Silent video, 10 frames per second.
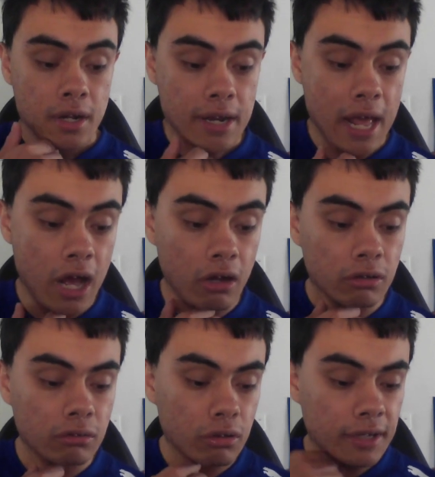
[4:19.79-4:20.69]

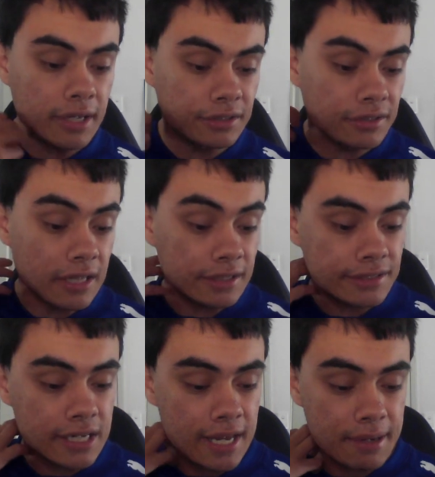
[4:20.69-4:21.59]
Now, looking into that
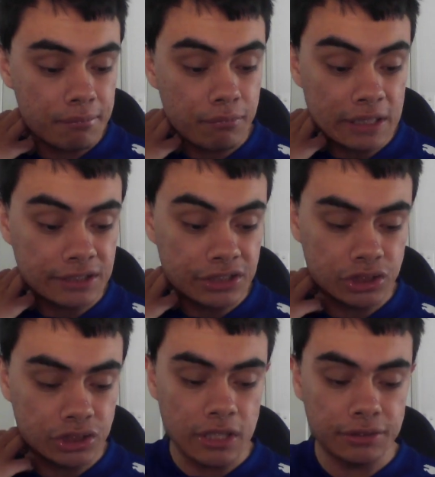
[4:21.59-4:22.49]
team,
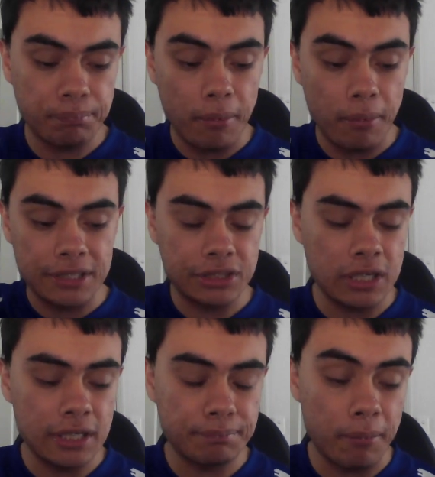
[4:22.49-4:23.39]
it's it's probably a,
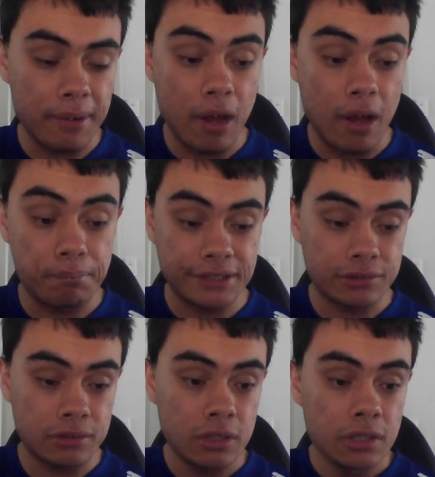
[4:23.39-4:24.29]
it's probably our
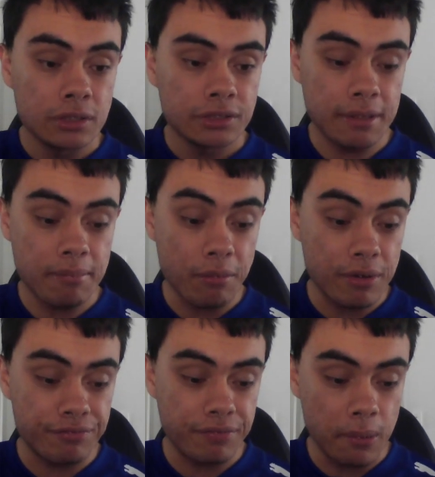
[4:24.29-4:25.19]
best team that
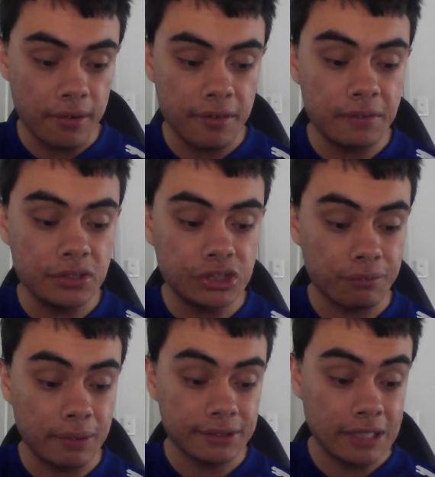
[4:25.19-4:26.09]
we've fielded in the New
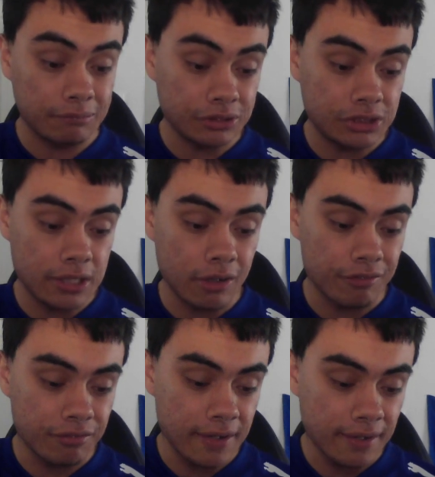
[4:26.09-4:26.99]
South Wales Cup this year.
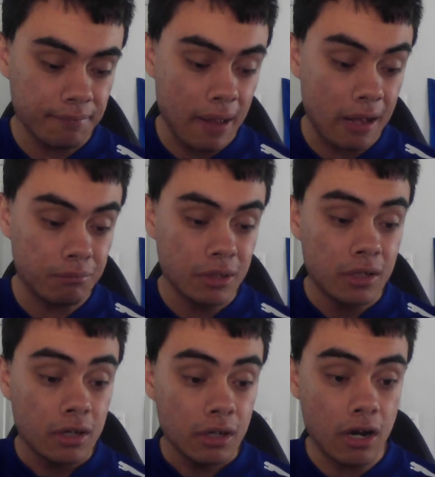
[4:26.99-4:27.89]
I think. Um,
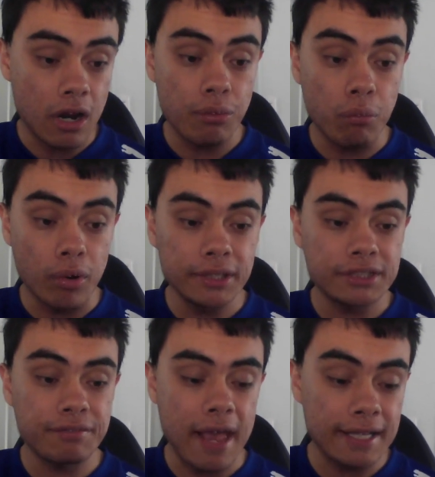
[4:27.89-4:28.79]
you know, the
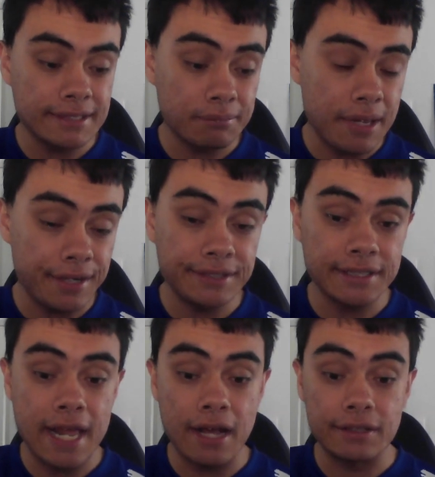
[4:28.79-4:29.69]
Warriors have had some ins
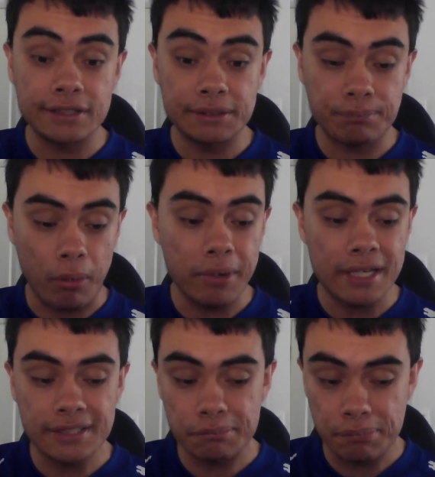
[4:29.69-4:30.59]
and outs, and probably
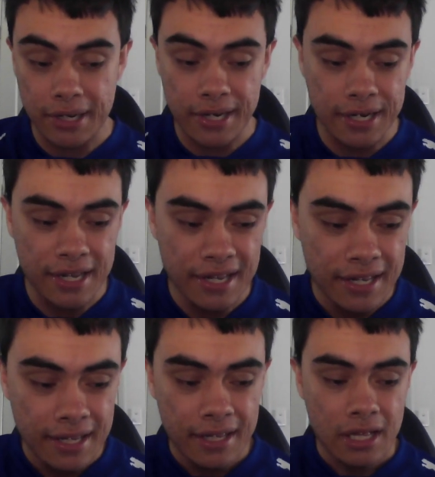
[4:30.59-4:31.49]
hasn't been
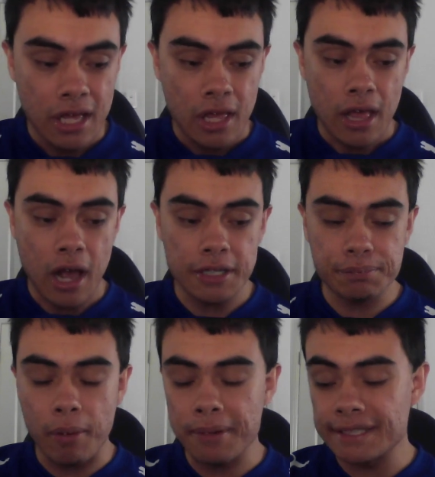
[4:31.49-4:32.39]

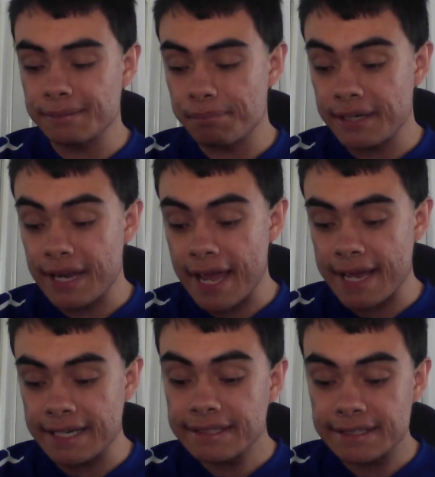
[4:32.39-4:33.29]
it's probably hasn't been
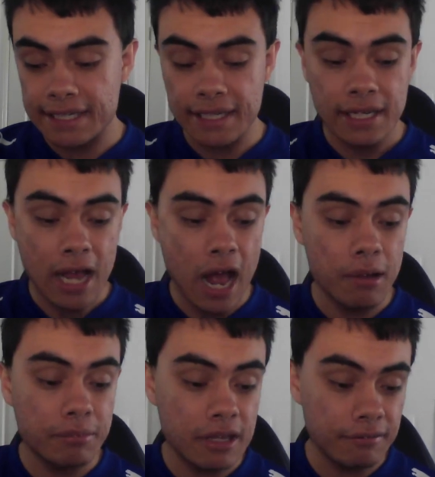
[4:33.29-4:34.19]
easy.
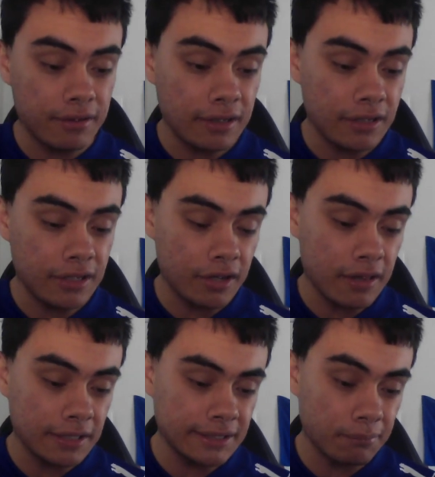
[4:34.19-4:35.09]
Um, given you know
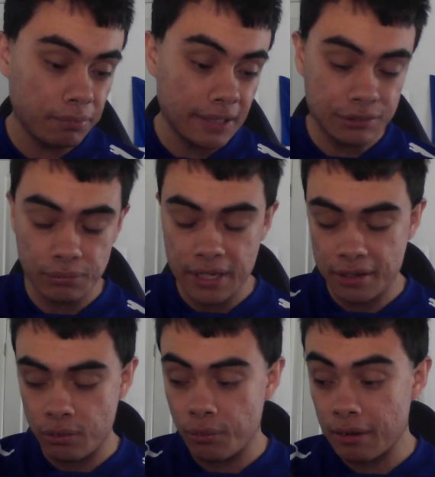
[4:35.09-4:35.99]
that some players will
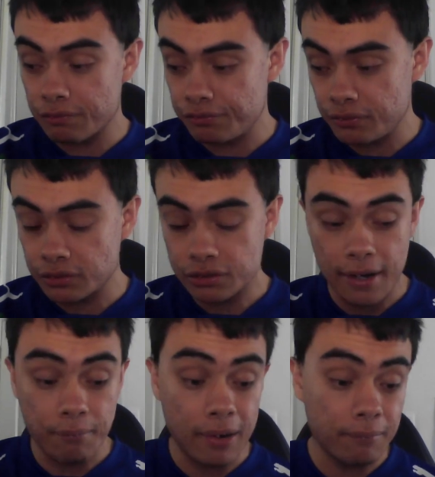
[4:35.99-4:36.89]
get called up to first
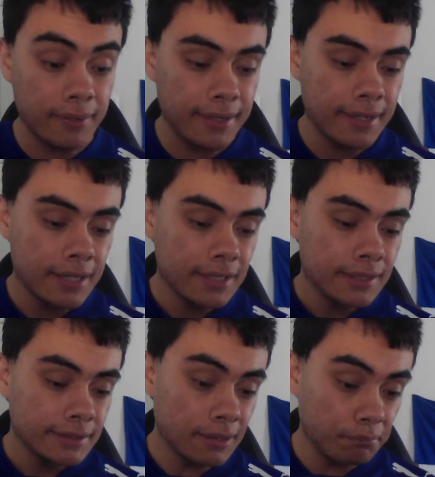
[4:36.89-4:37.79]
grade one week,
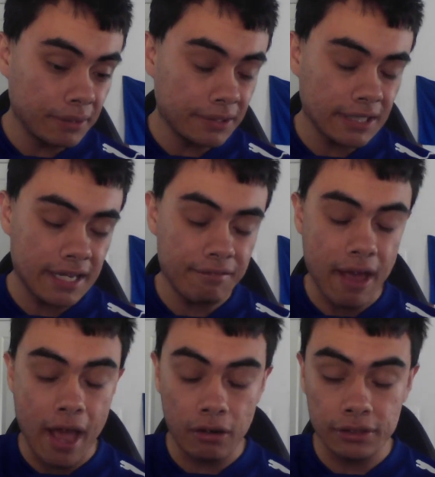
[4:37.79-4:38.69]
some players are
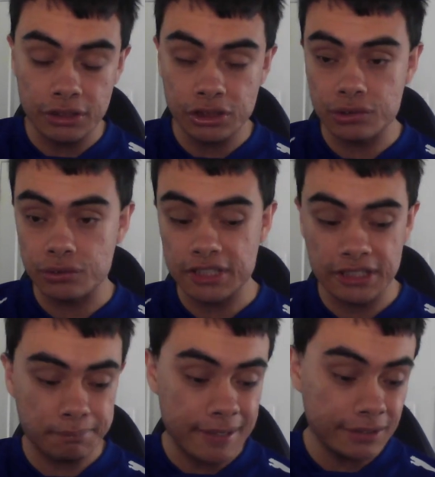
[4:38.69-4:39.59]
either out, injured, or
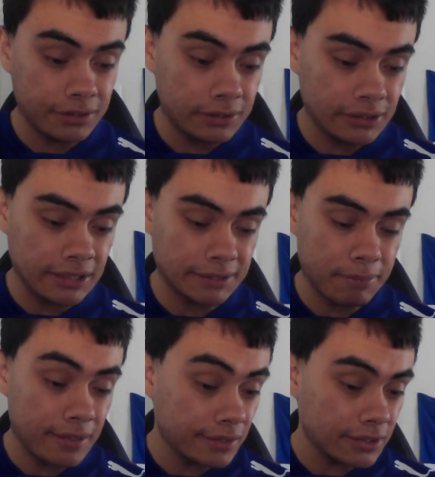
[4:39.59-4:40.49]
suspend,
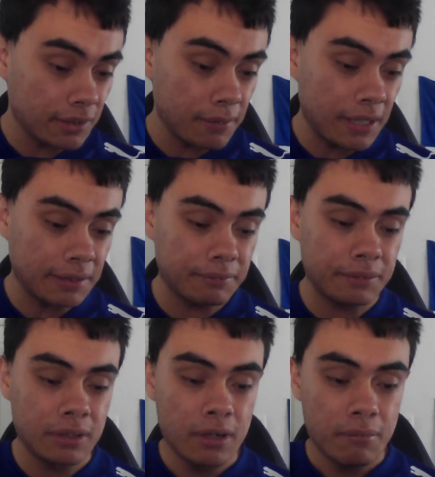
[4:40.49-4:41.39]
suspended. So
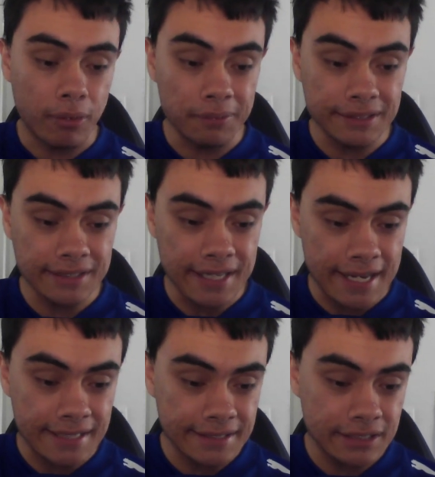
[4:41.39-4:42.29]
it probably isn't
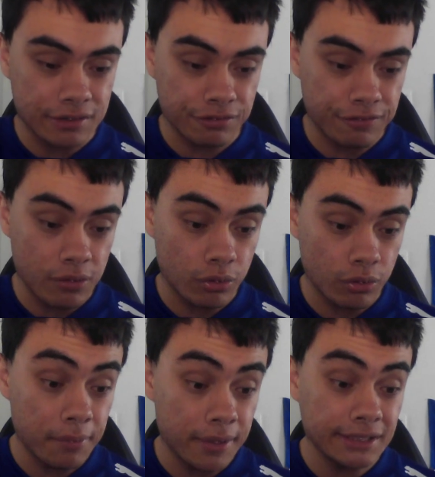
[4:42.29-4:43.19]
easy to field
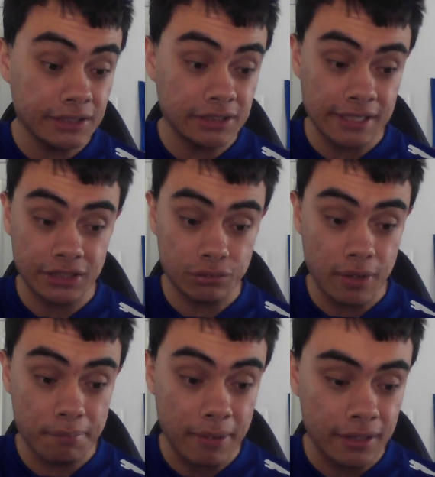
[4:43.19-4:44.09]
combinations each
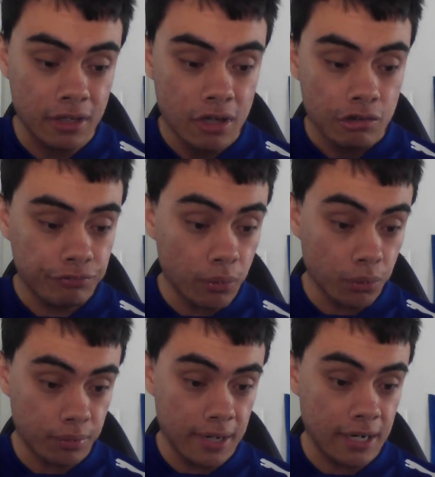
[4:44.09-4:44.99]
week, but
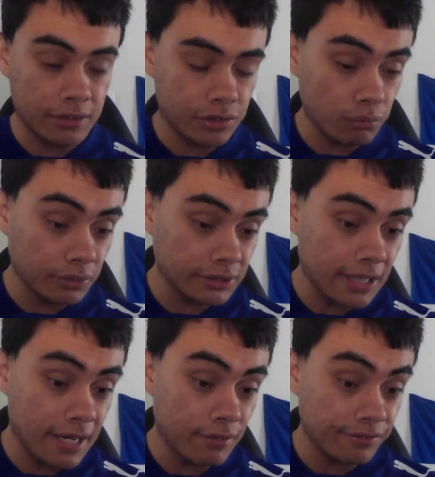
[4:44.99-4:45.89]
full credit to what
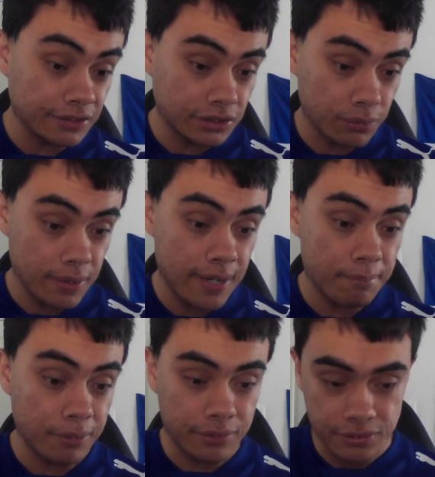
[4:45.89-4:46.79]
Slade Griffin's doing
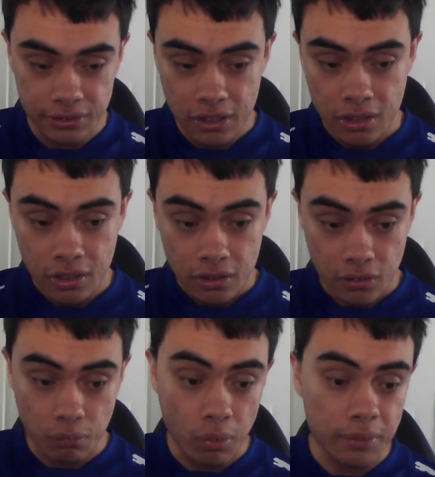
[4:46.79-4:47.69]
here because
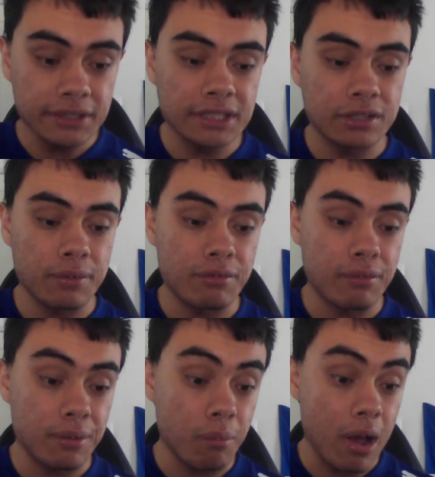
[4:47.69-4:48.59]
the Warriors are doing
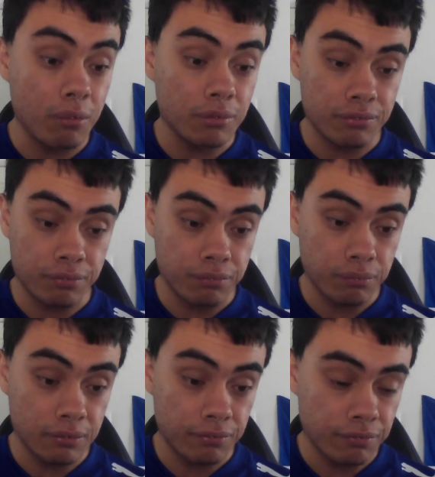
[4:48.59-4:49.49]
really well with
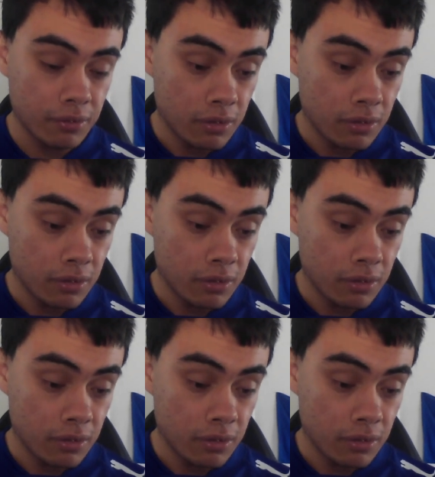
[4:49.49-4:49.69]
with